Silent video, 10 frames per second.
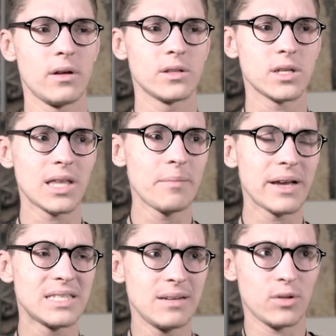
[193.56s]
It's like, that
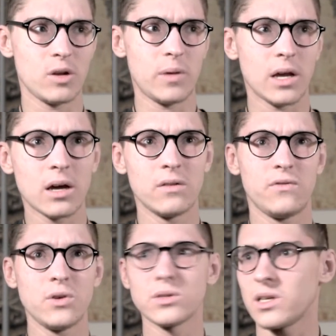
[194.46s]
might seem a little bit
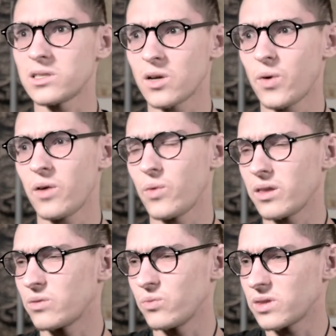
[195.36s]
confusing. It's like,
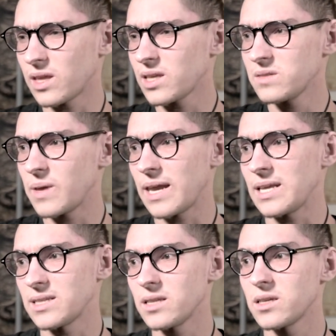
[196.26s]
wait, that doesn't make any
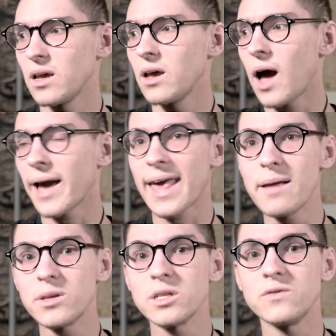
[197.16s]
sense. I
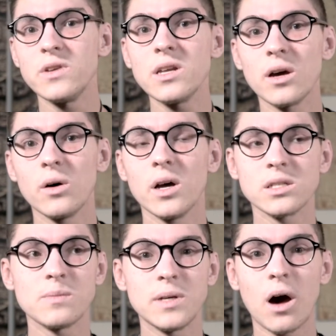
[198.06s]
came to this video
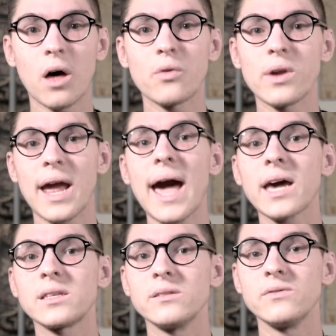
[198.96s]
to be
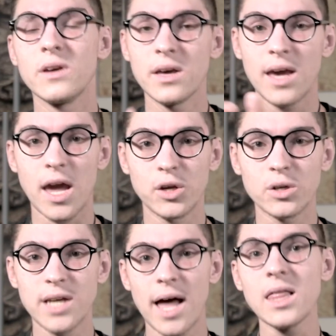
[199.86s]
unreactive, and
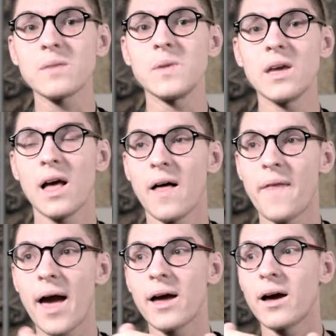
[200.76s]
you're telling me
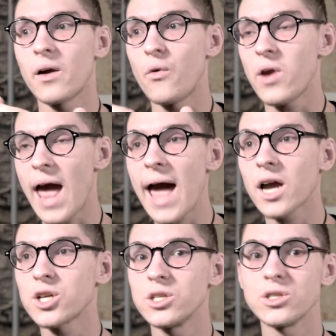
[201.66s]
that
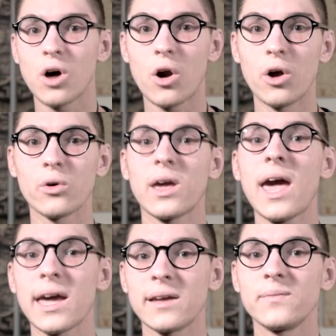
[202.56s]
reactions are
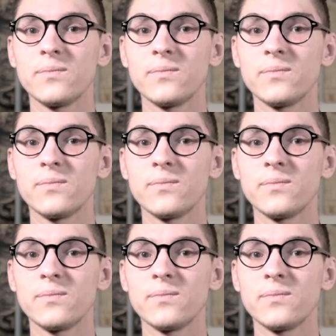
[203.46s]
okay.